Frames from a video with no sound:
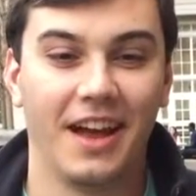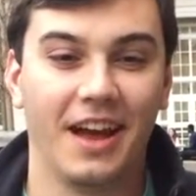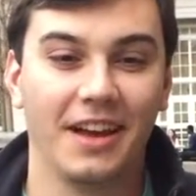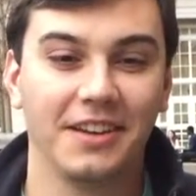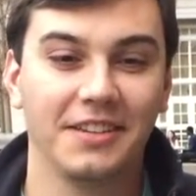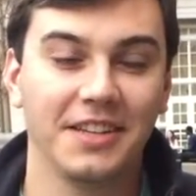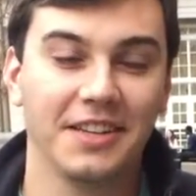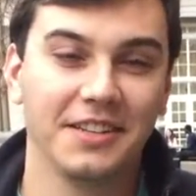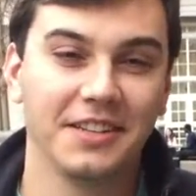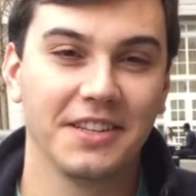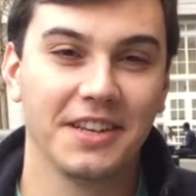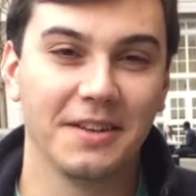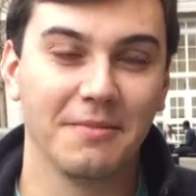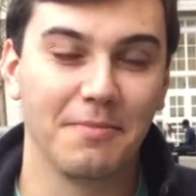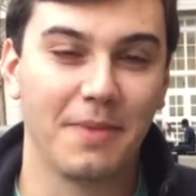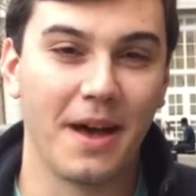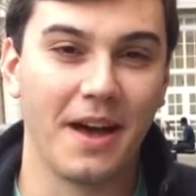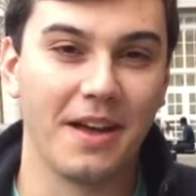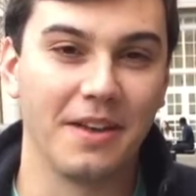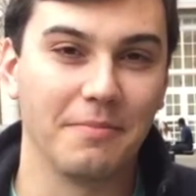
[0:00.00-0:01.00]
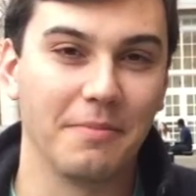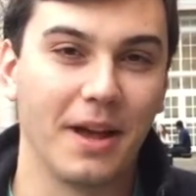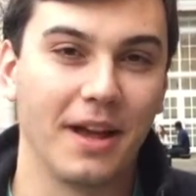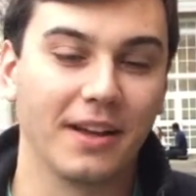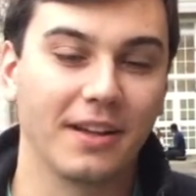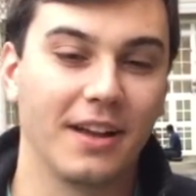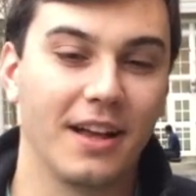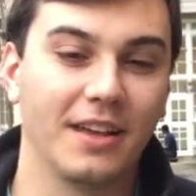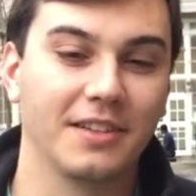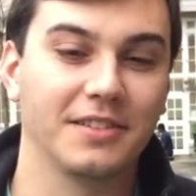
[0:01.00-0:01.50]
I tend to get by in my
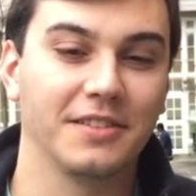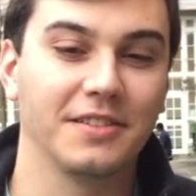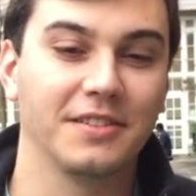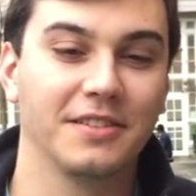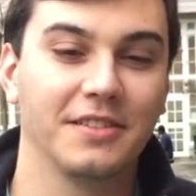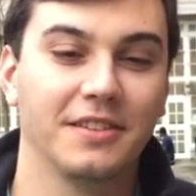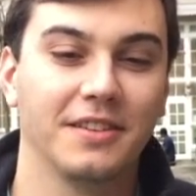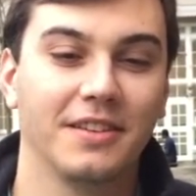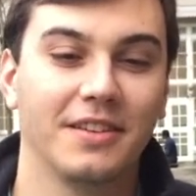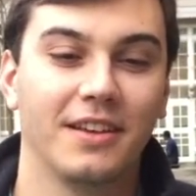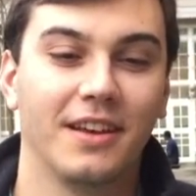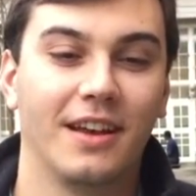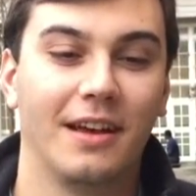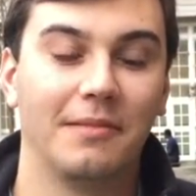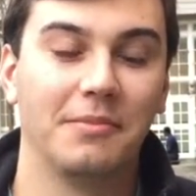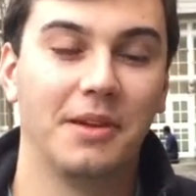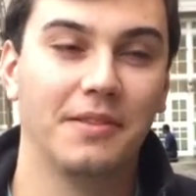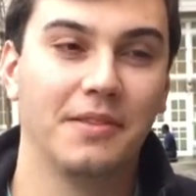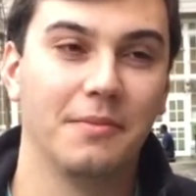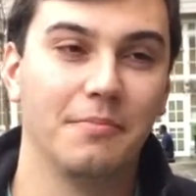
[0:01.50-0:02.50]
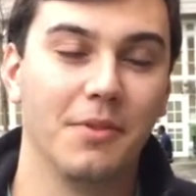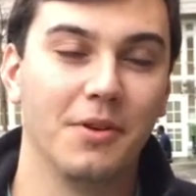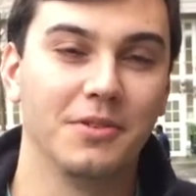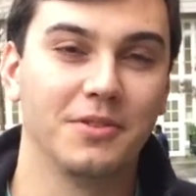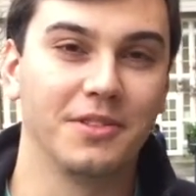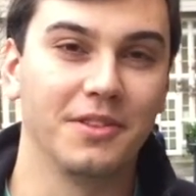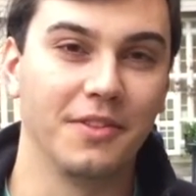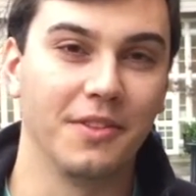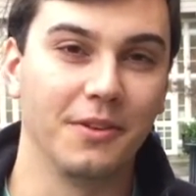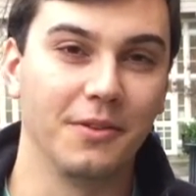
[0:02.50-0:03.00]
classes. I'm not the
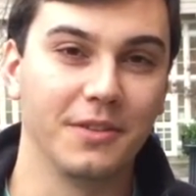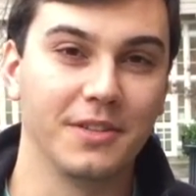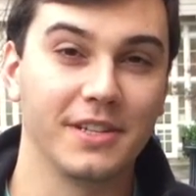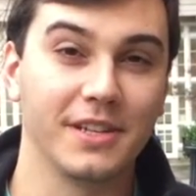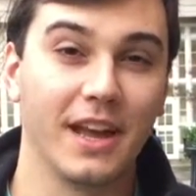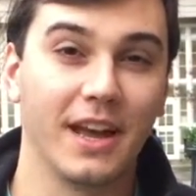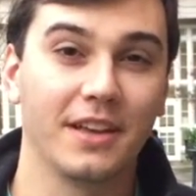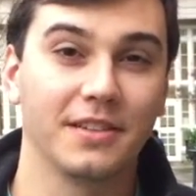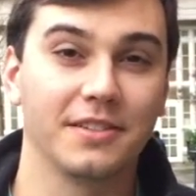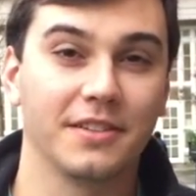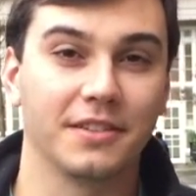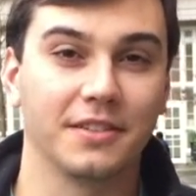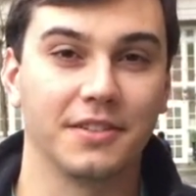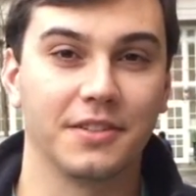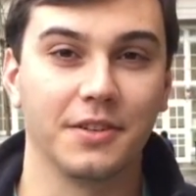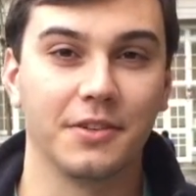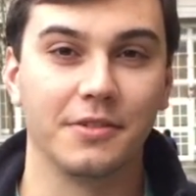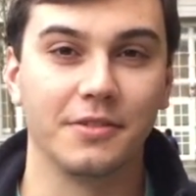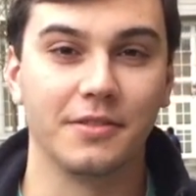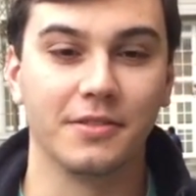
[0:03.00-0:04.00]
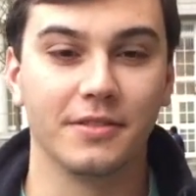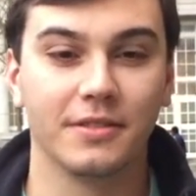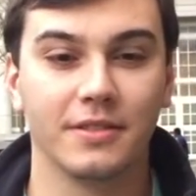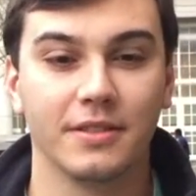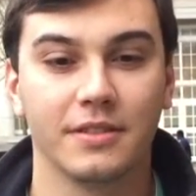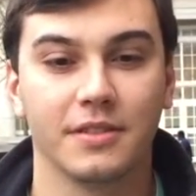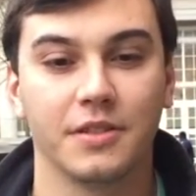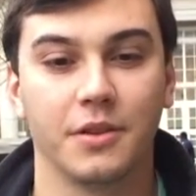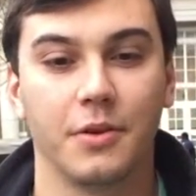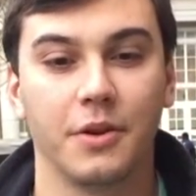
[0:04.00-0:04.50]
most enthusiastic student,
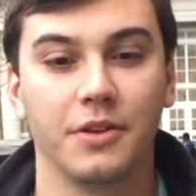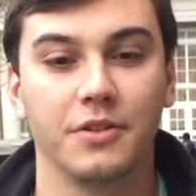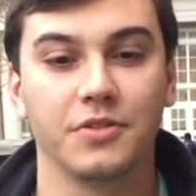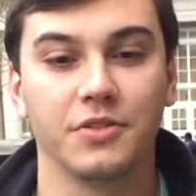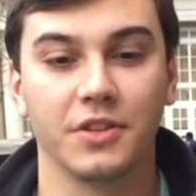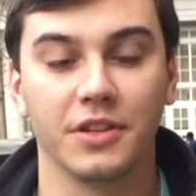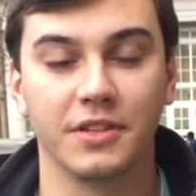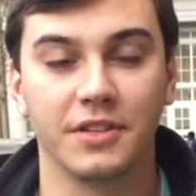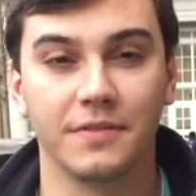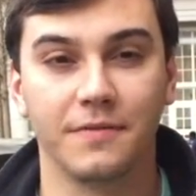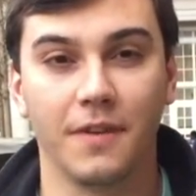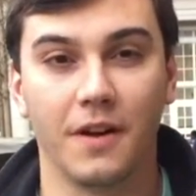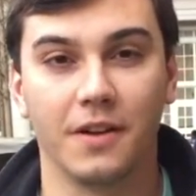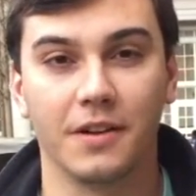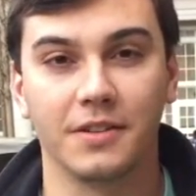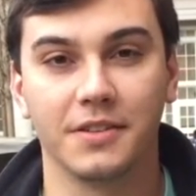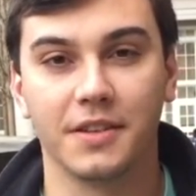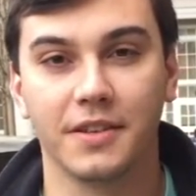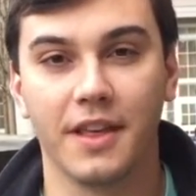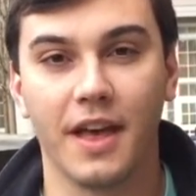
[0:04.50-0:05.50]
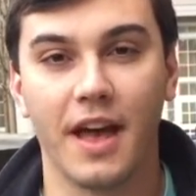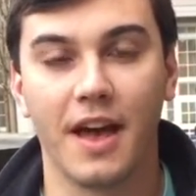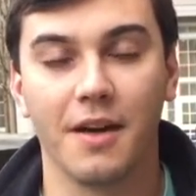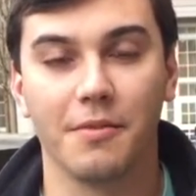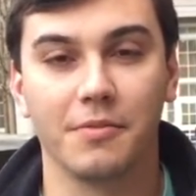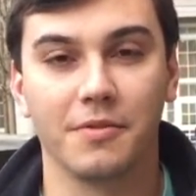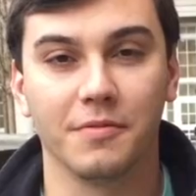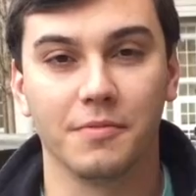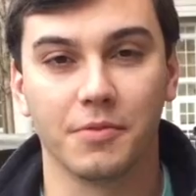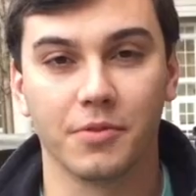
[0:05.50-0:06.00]
so I usually fall into the
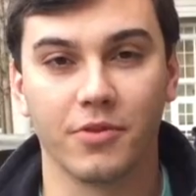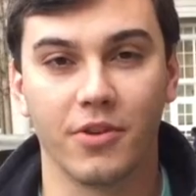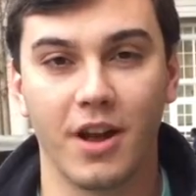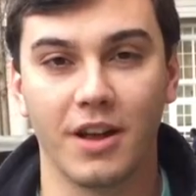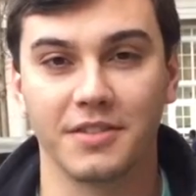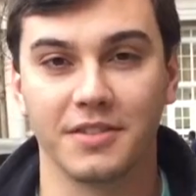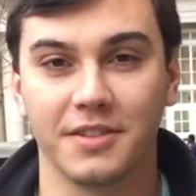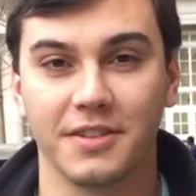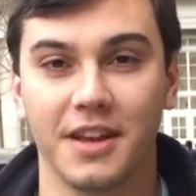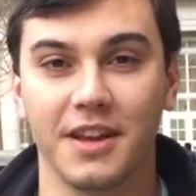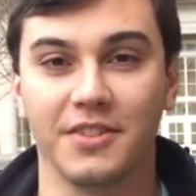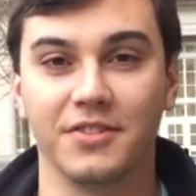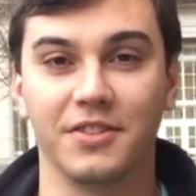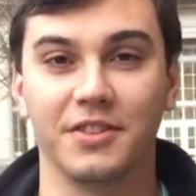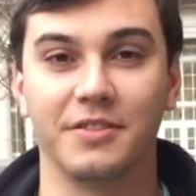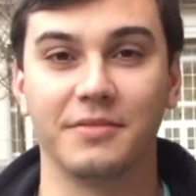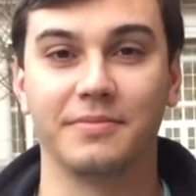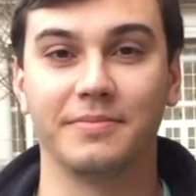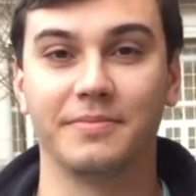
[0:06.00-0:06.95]
habit of procrastination.